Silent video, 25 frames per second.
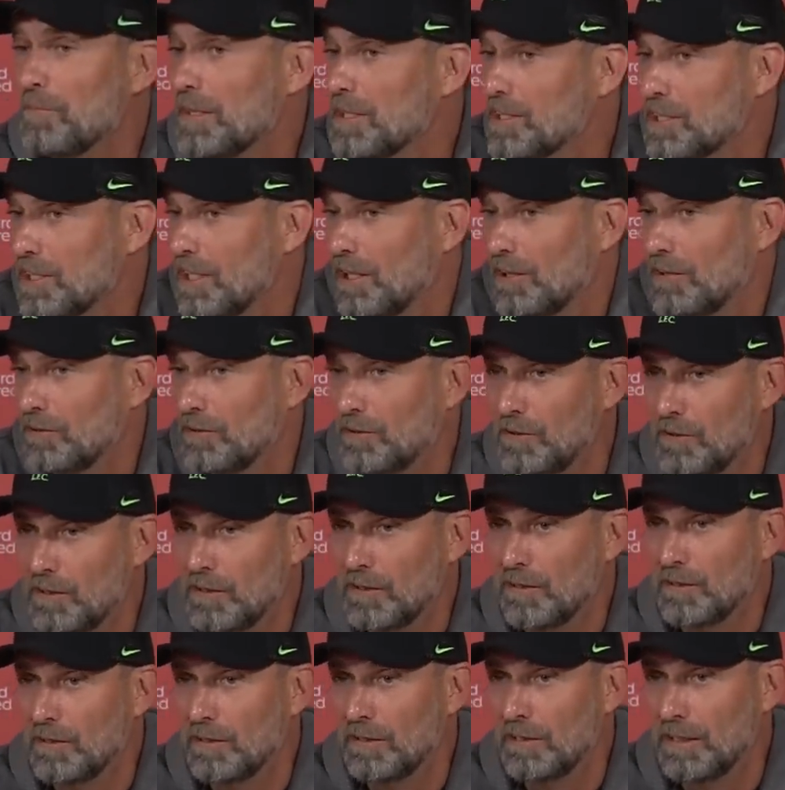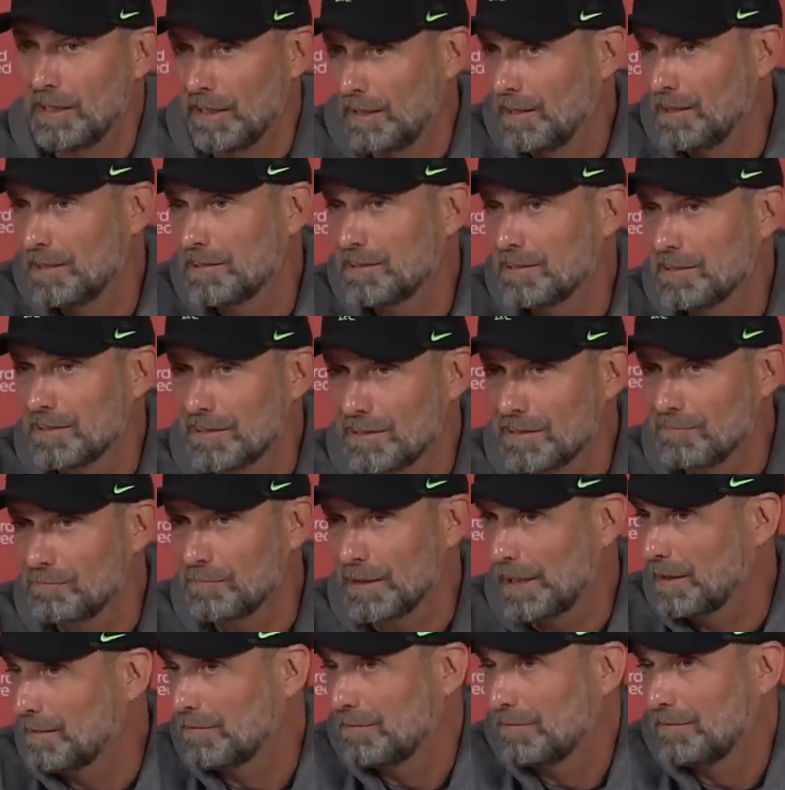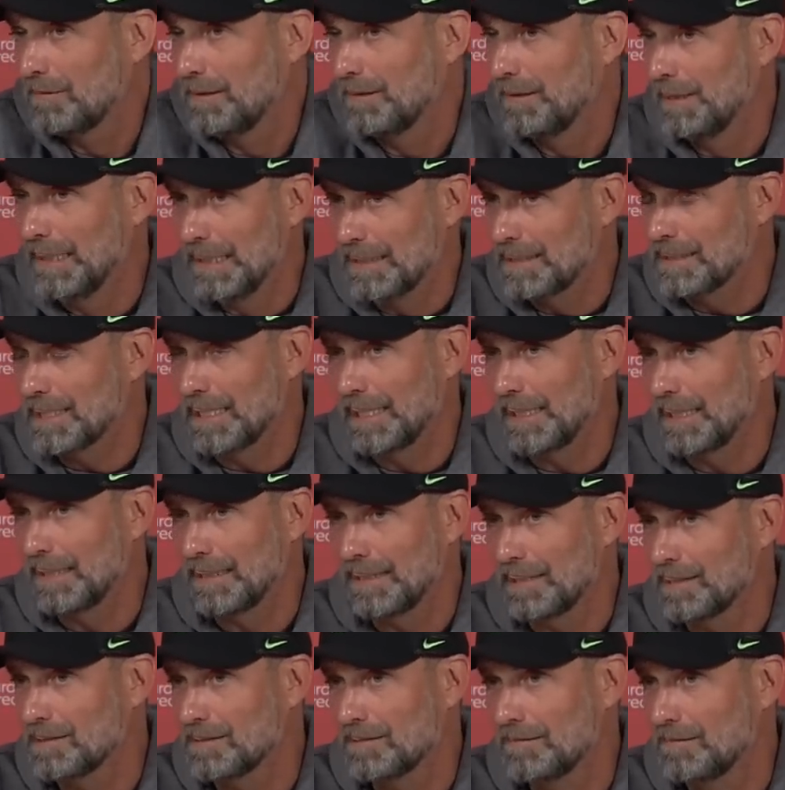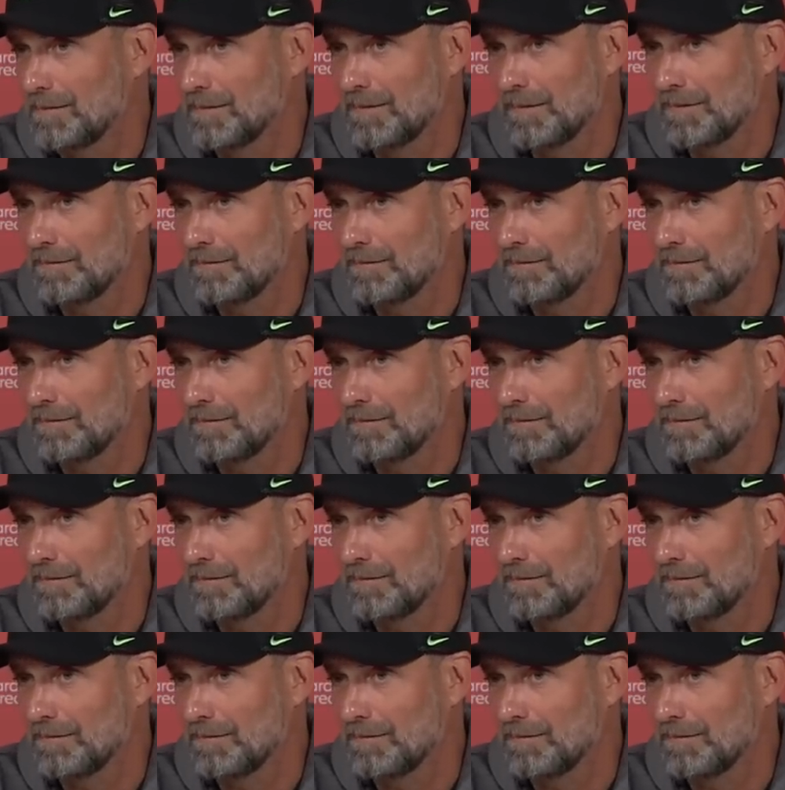So... And this is, but it's like it is.